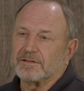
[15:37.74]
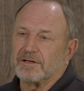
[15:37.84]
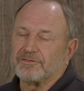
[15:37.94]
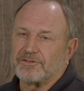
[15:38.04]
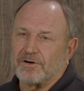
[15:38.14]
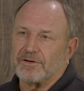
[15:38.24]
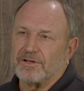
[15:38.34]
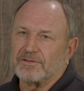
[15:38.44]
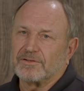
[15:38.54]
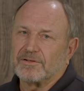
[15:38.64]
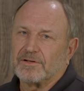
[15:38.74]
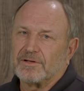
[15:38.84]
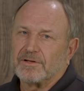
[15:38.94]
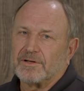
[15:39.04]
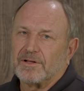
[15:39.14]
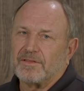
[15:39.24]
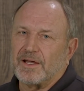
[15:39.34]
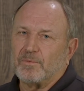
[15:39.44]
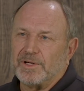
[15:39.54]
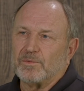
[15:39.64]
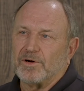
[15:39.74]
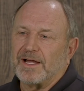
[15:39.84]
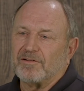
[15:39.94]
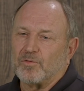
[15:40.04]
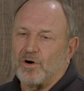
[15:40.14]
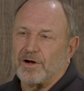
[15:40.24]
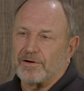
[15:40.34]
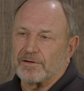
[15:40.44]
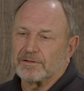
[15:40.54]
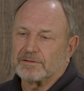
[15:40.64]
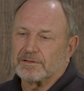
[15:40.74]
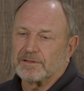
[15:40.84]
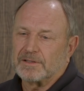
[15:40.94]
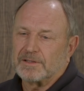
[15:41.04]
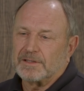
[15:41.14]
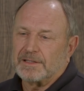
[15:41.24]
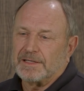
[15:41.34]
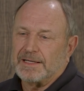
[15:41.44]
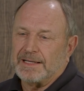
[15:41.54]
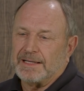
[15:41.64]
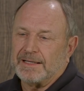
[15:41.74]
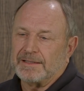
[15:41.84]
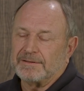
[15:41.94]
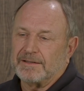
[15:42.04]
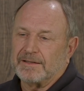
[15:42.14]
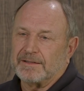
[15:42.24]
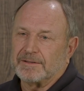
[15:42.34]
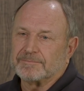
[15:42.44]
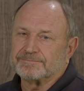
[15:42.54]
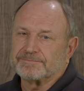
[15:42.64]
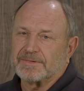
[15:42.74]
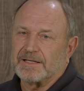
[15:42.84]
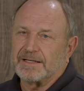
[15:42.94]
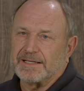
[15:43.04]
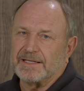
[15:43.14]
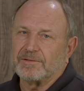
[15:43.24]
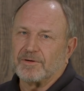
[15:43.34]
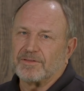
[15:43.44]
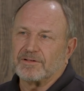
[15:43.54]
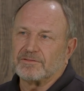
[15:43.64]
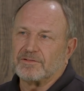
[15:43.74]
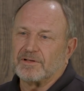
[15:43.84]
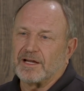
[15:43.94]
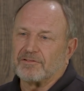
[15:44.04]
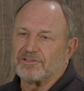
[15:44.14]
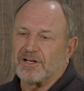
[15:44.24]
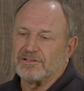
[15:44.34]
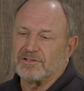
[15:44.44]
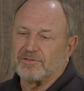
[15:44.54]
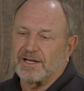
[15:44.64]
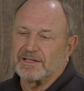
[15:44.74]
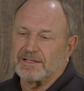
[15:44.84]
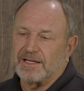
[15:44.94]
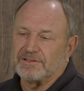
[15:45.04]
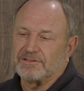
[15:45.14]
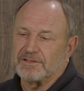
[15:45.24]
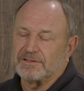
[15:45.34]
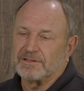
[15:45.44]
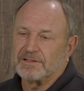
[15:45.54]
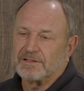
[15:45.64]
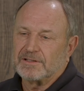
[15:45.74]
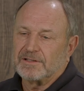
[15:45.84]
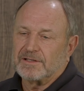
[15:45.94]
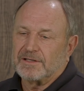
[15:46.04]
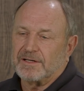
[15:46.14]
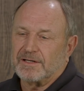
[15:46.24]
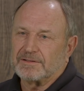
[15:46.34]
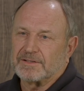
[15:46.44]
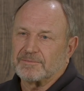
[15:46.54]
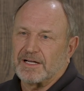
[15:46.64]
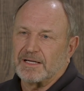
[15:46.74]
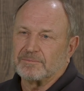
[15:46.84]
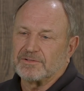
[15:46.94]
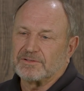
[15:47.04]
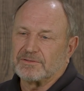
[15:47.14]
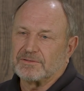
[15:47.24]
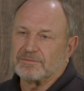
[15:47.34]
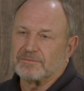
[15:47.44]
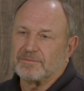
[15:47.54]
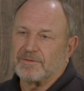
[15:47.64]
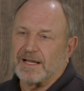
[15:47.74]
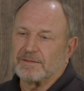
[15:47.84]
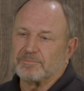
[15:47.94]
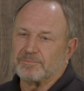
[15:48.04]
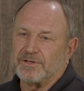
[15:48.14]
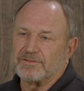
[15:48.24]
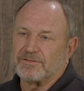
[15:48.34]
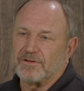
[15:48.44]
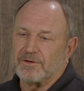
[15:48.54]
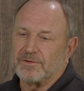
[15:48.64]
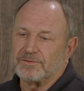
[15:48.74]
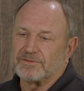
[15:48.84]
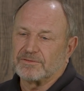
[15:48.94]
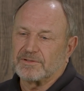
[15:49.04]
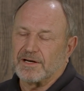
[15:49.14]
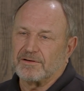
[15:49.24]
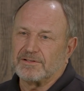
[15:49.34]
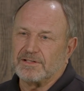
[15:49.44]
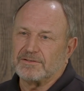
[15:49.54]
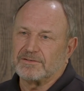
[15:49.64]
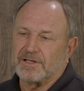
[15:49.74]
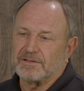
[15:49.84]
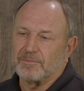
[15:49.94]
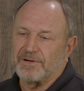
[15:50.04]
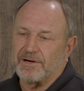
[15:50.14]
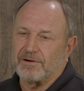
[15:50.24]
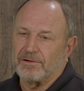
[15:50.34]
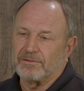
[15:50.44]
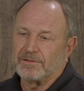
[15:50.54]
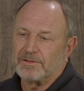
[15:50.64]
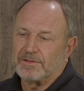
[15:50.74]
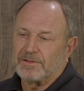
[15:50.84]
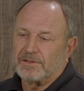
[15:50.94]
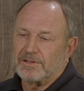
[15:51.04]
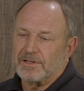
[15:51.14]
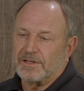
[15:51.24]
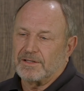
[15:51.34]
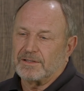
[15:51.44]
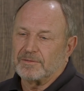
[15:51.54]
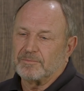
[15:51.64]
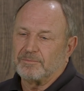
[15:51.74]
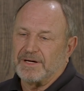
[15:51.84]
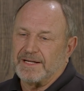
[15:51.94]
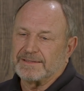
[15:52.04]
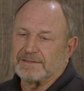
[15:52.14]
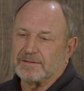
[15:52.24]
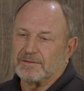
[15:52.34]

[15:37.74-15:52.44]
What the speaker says: certainness that we will have water. And again, with the ever-changing regulation, sometimes that puts those guarantees into peril. But